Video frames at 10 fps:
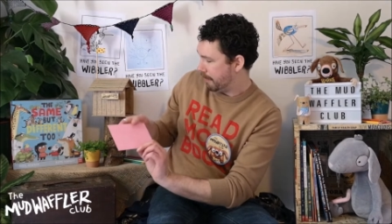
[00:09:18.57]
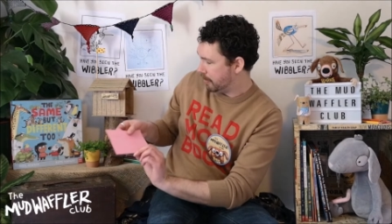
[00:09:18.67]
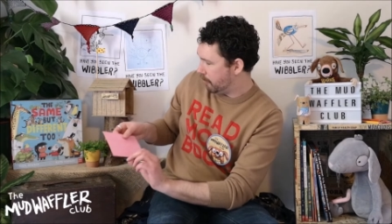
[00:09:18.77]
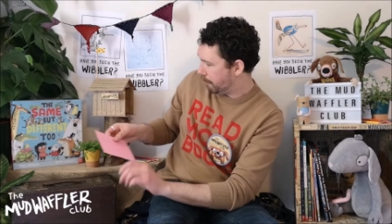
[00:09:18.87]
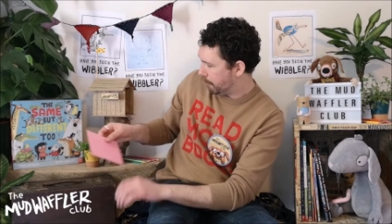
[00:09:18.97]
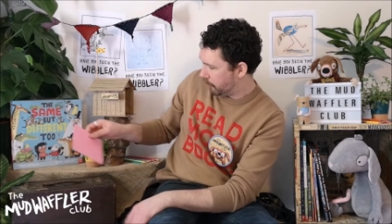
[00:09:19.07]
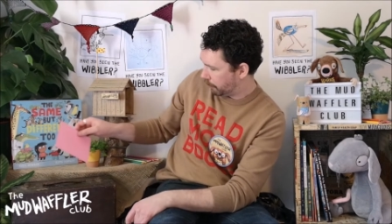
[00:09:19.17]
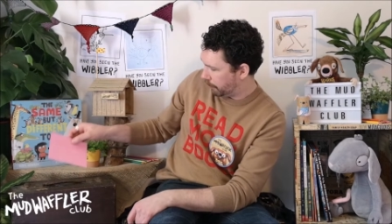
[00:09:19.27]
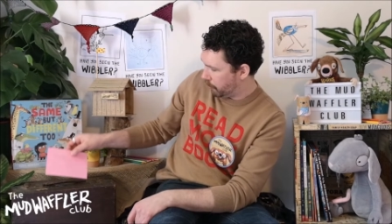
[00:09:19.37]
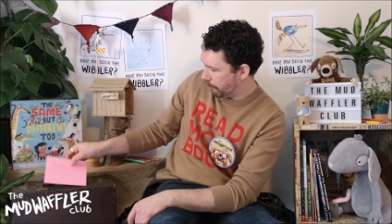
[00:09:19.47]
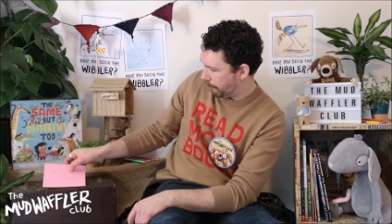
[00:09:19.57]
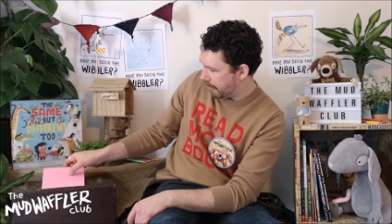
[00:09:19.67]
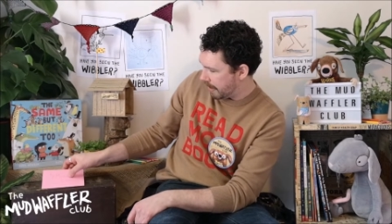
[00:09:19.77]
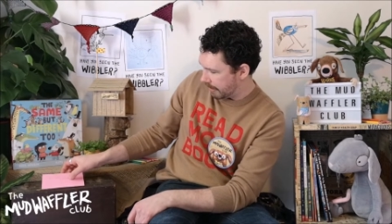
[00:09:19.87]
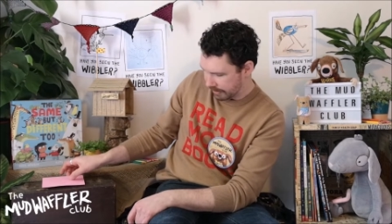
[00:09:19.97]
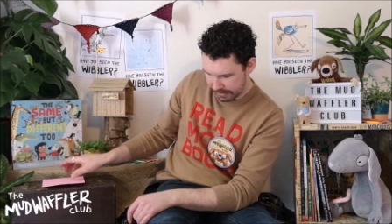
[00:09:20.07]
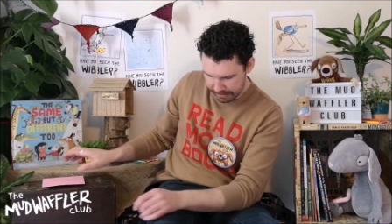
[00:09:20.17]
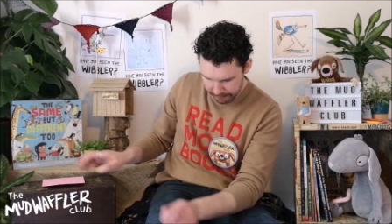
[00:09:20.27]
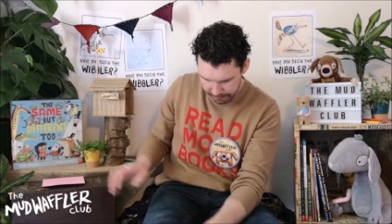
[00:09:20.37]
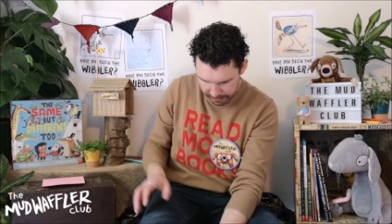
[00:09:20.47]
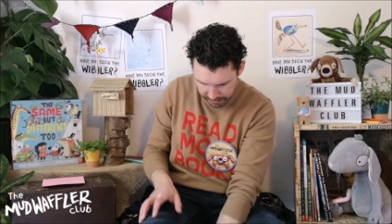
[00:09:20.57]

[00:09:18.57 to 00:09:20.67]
Thank you, Fox, for your facts.